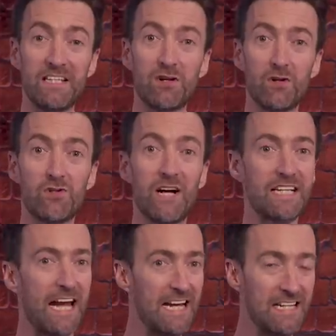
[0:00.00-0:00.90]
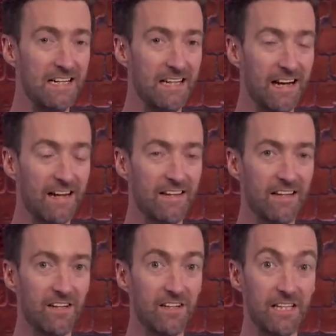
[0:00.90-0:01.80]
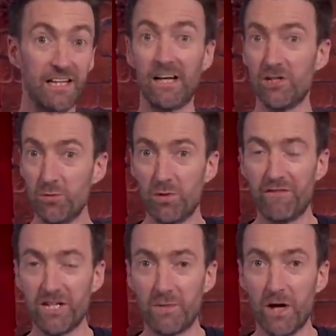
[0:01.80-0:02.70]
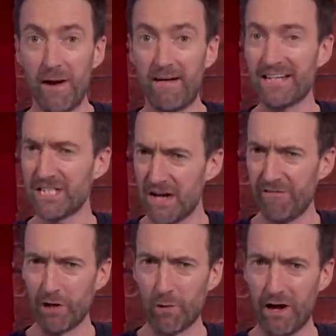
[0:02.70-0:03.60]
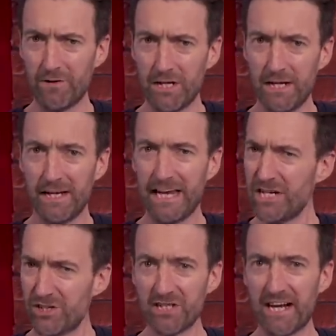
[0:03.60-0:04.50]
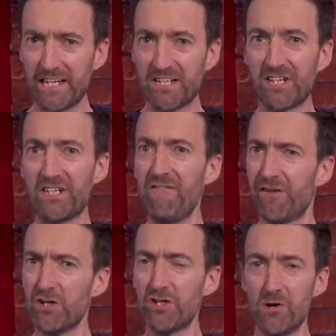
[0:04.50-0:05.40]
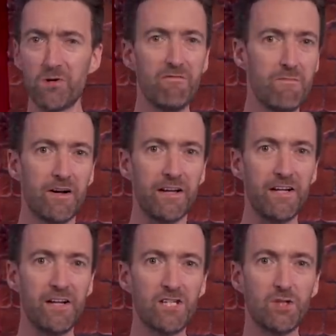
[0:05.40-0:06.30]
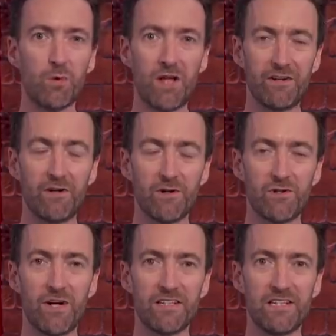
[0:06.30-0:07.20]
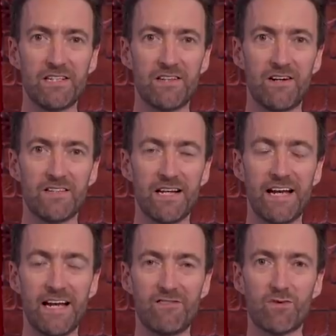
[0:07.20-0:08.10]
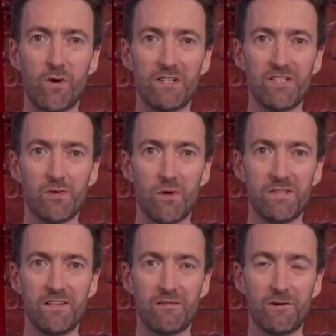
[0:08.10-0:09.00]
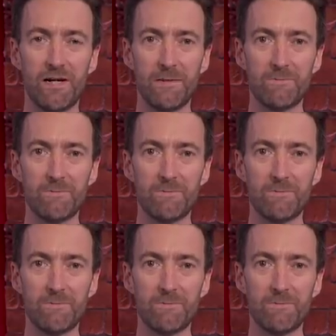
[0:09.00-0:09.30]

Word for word: contract ending at the end of the year and Jumbo Visma apparently sniffing around, he's just added a significant chunk of money to whatever contract he signs ahead of 2023.